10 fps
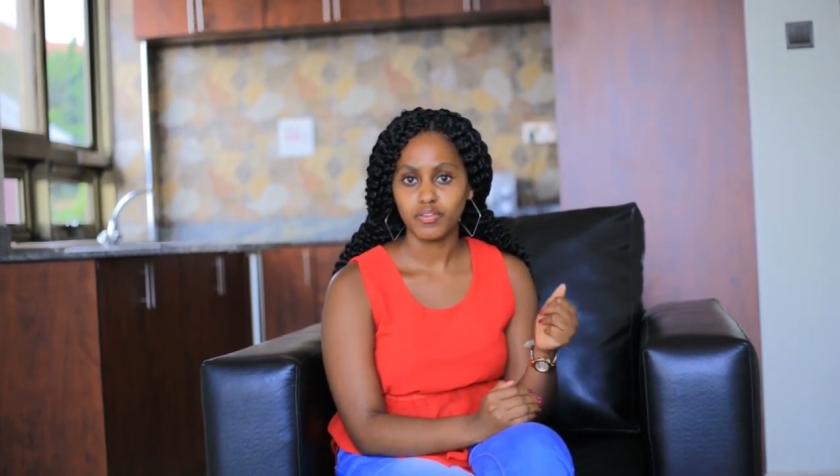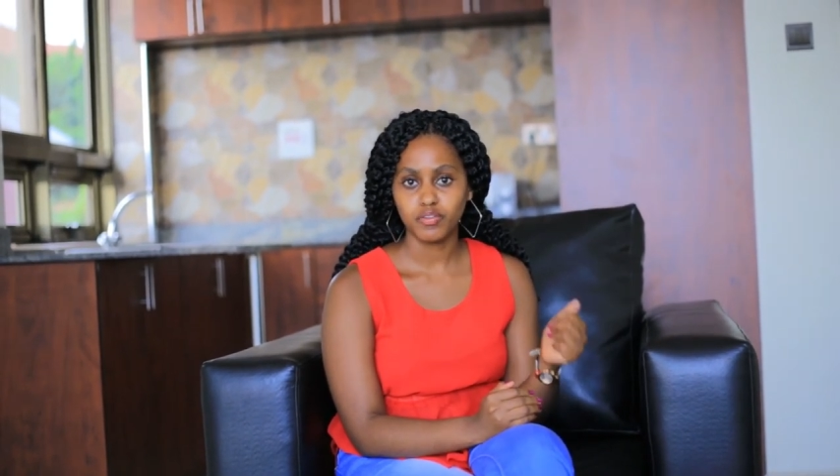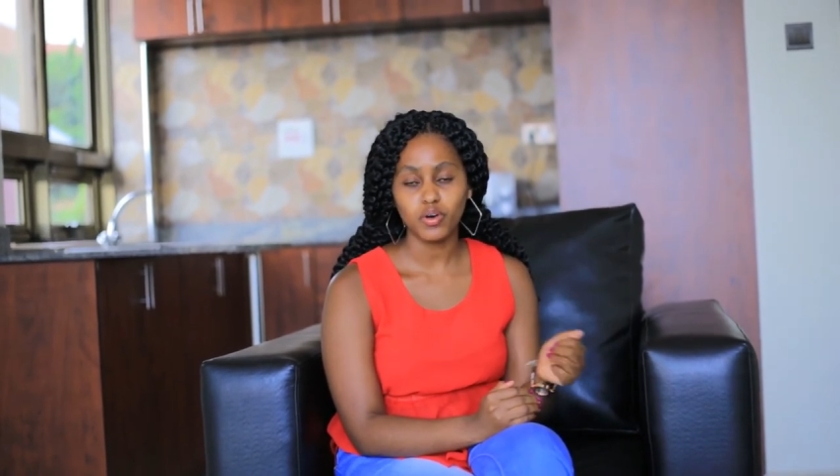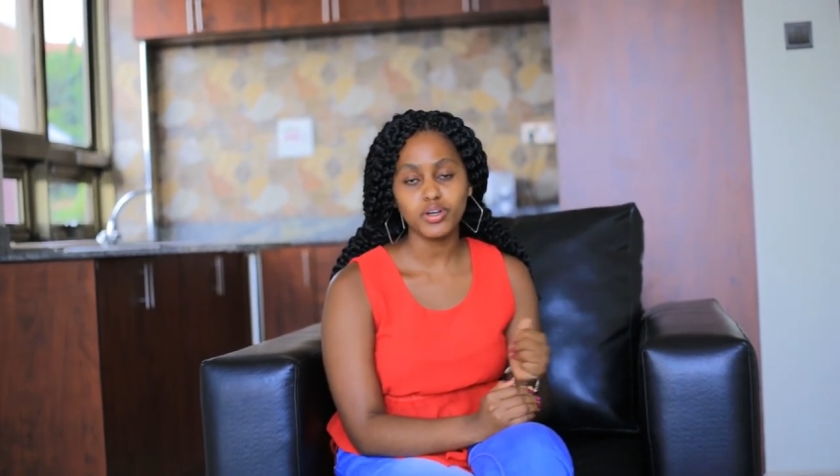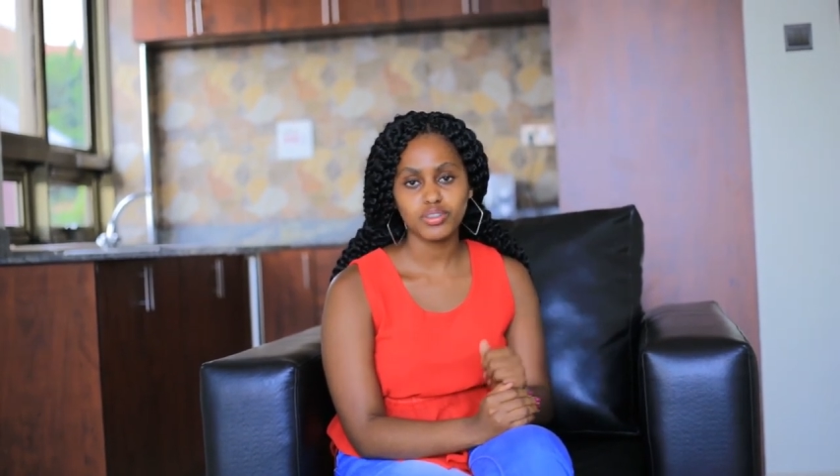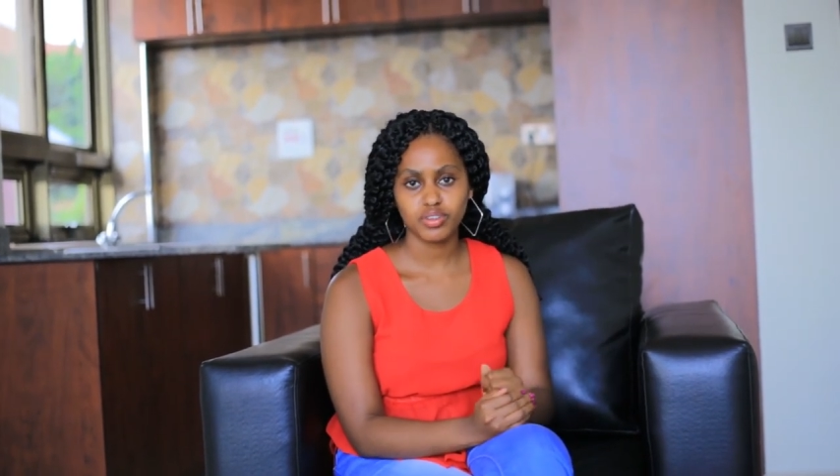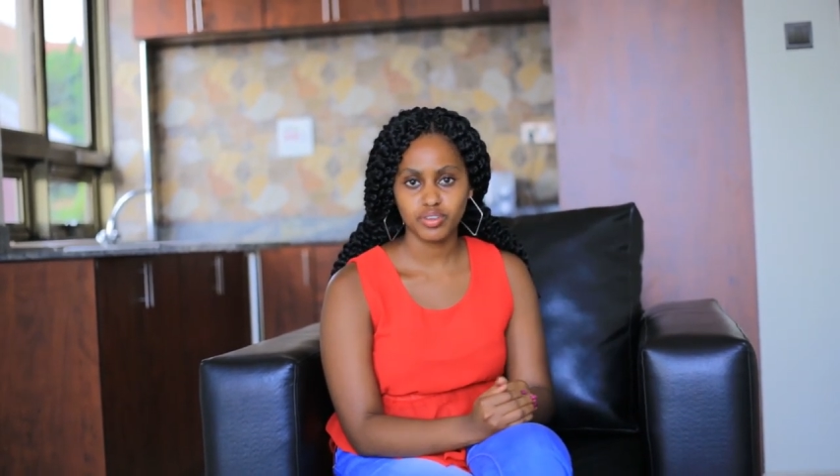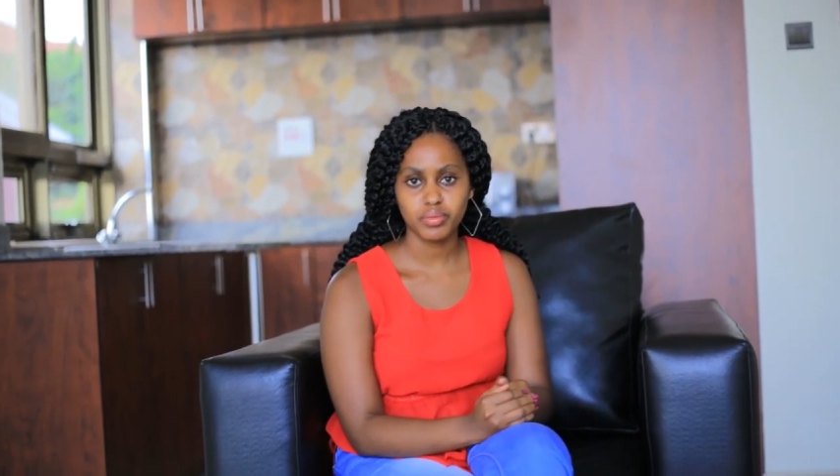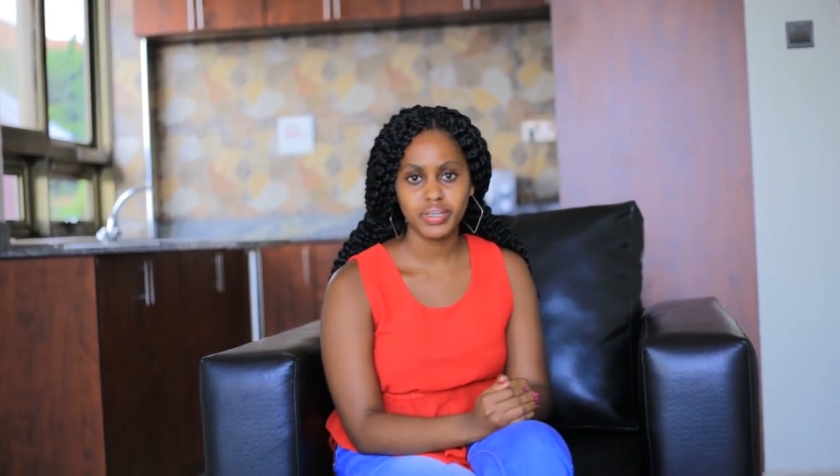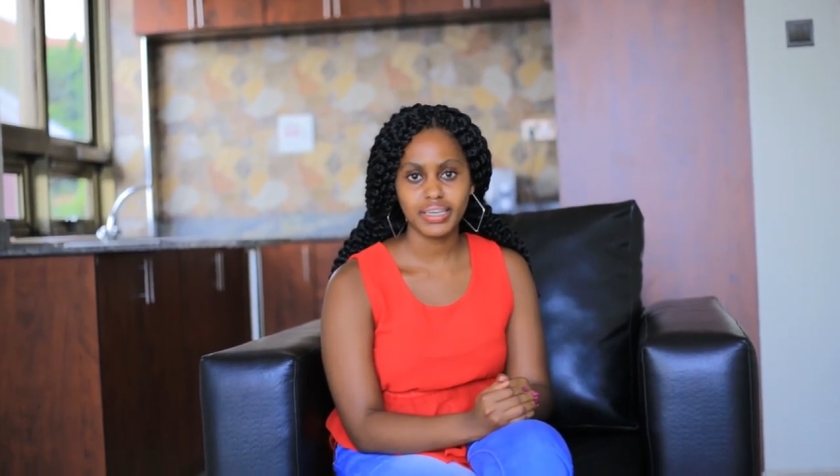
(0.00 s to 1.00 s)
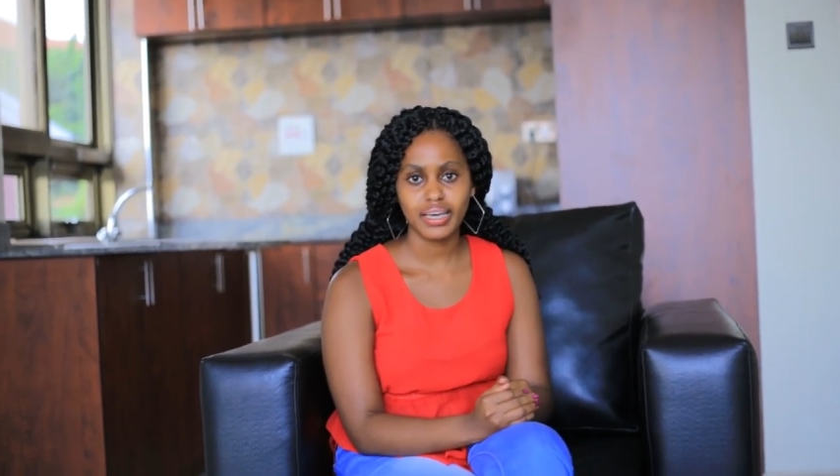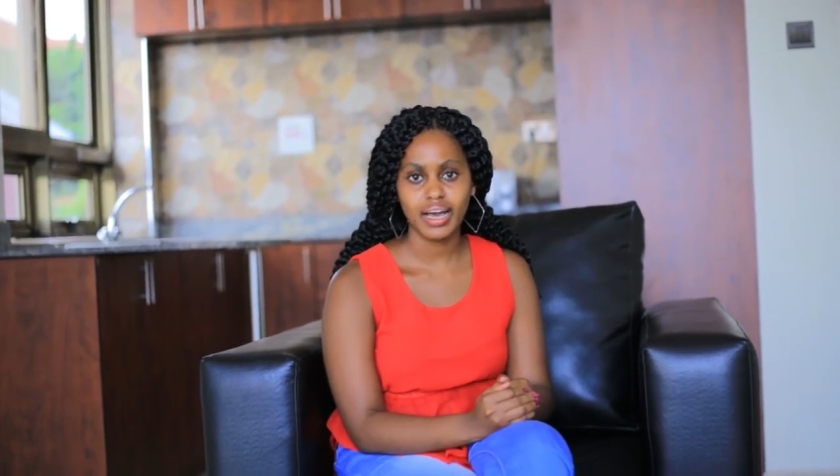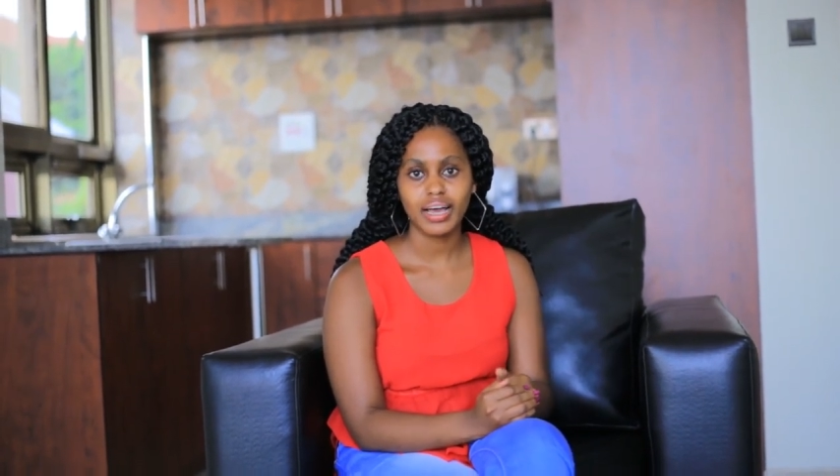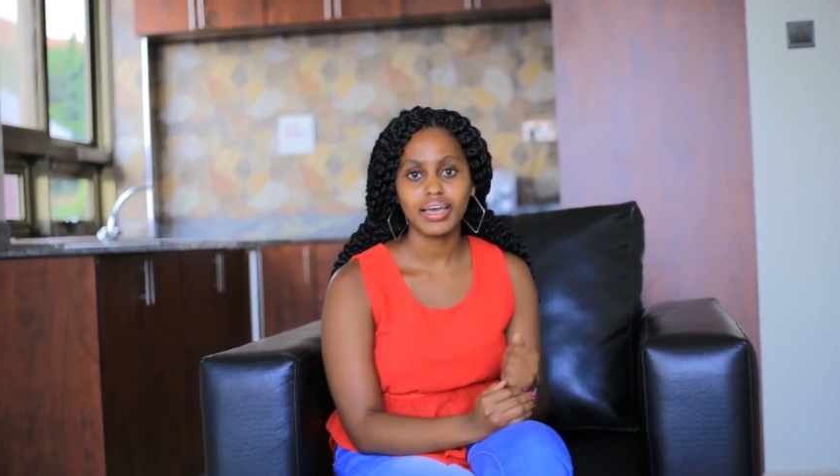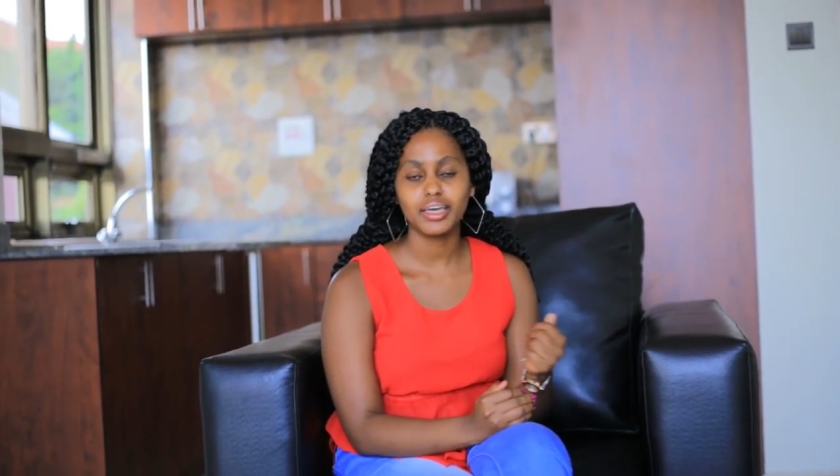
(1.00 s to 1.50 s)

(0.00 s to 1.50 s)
for your social media